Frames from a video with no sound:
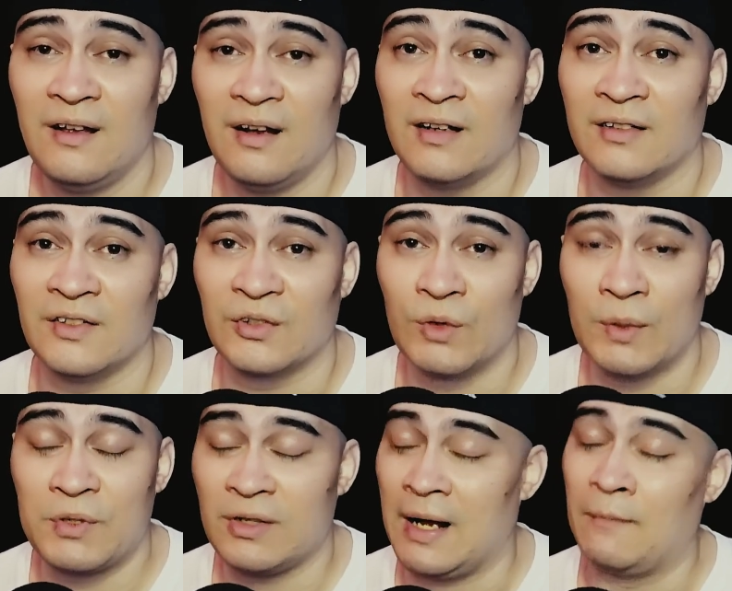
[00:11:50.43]

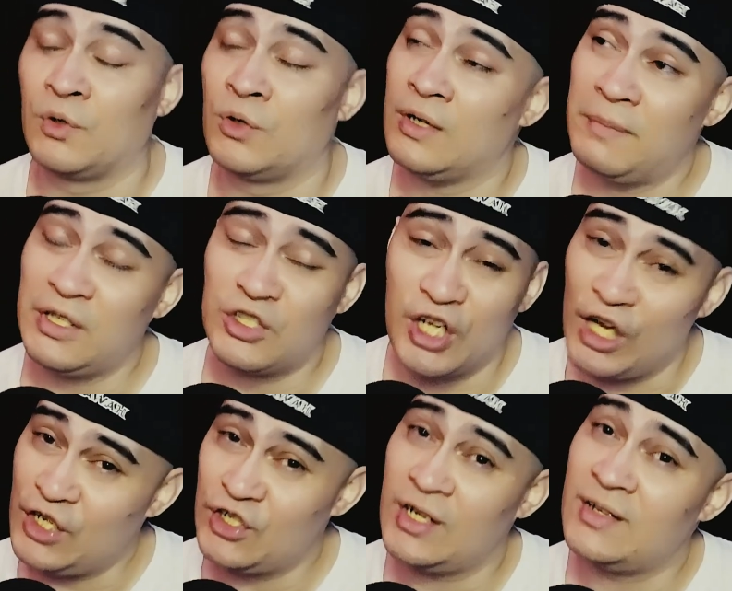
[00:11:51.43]
description. I'm going to be
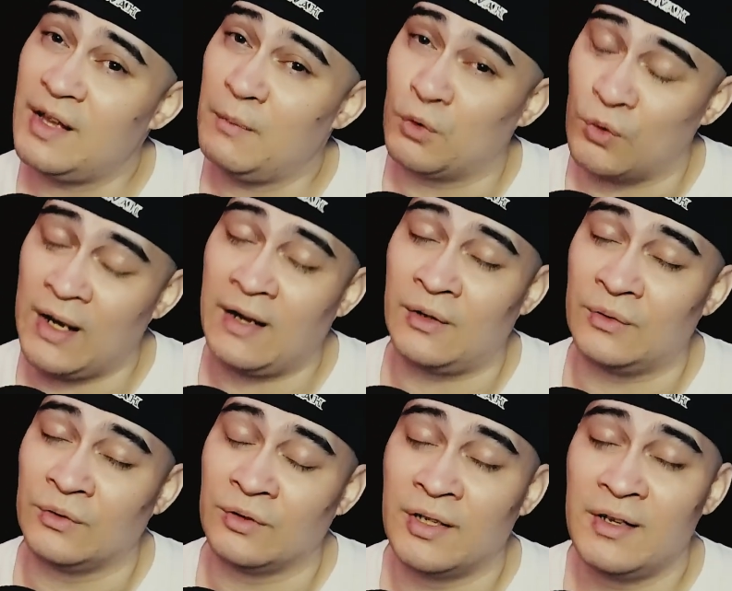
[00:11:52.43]
changing them
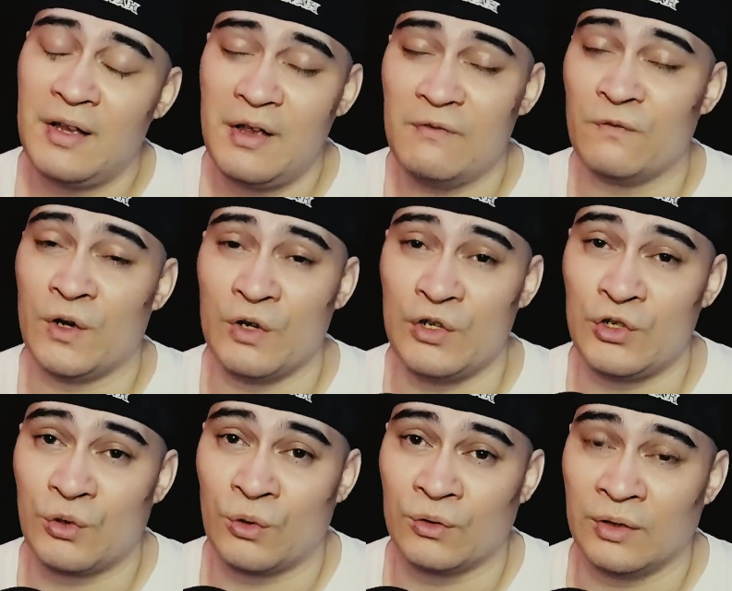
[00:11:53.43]
around very
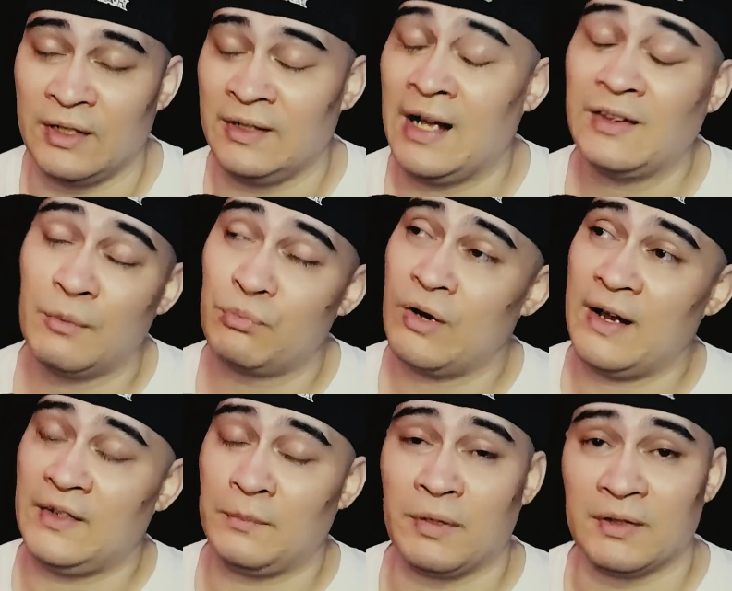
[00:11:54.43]
shortly. Not the
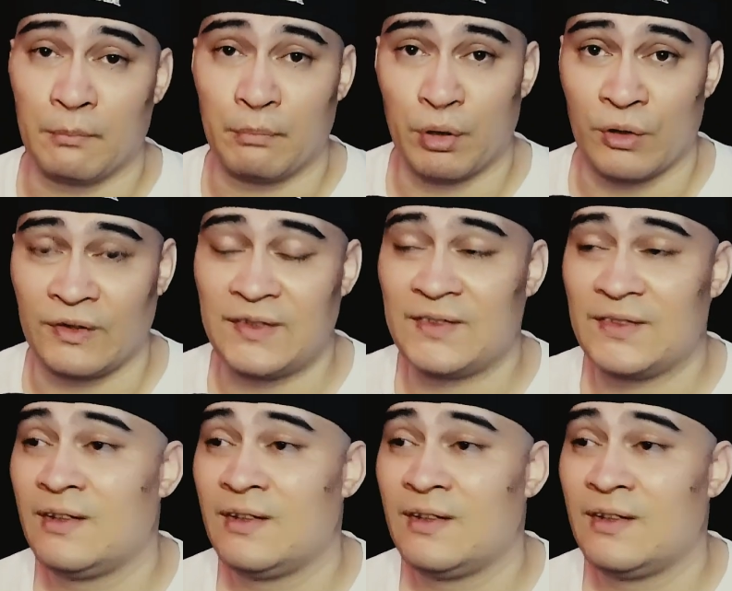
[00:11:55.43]
price, but the perks.